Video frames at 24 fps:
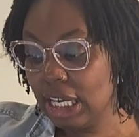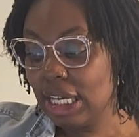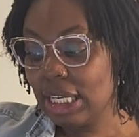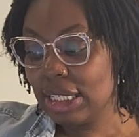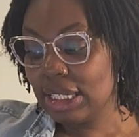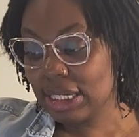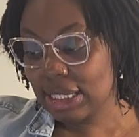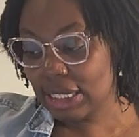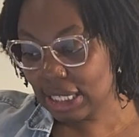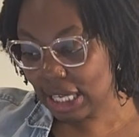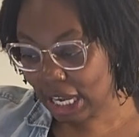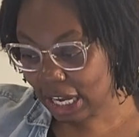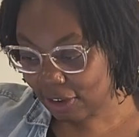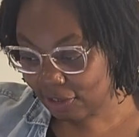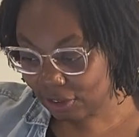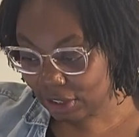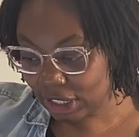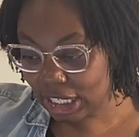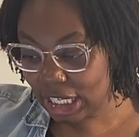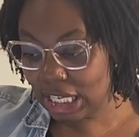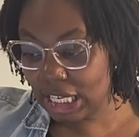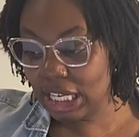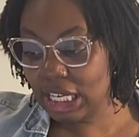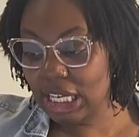
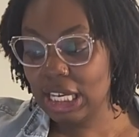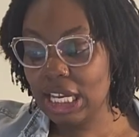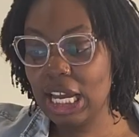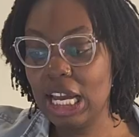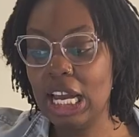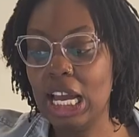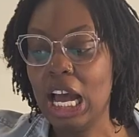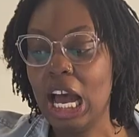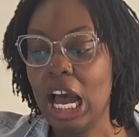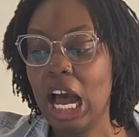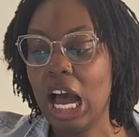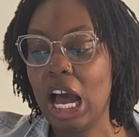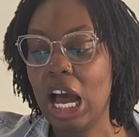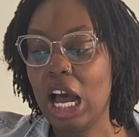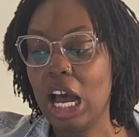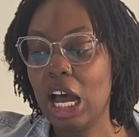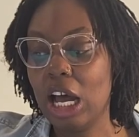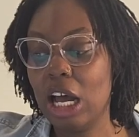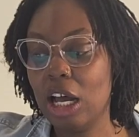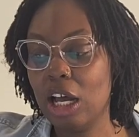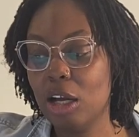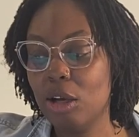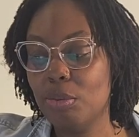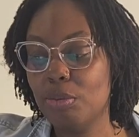Safety.
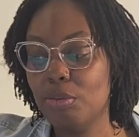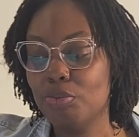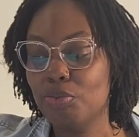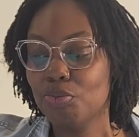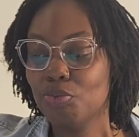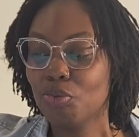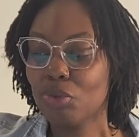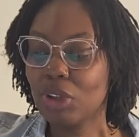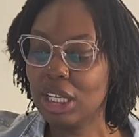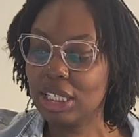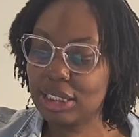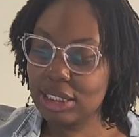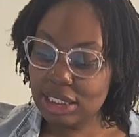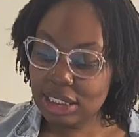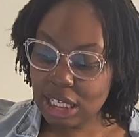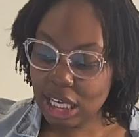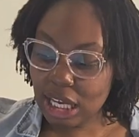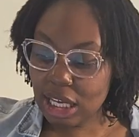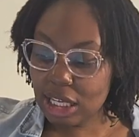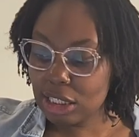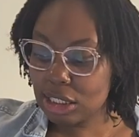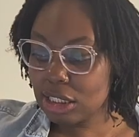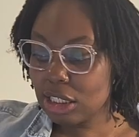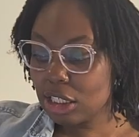It
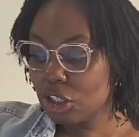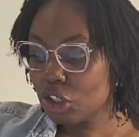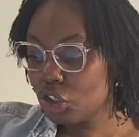says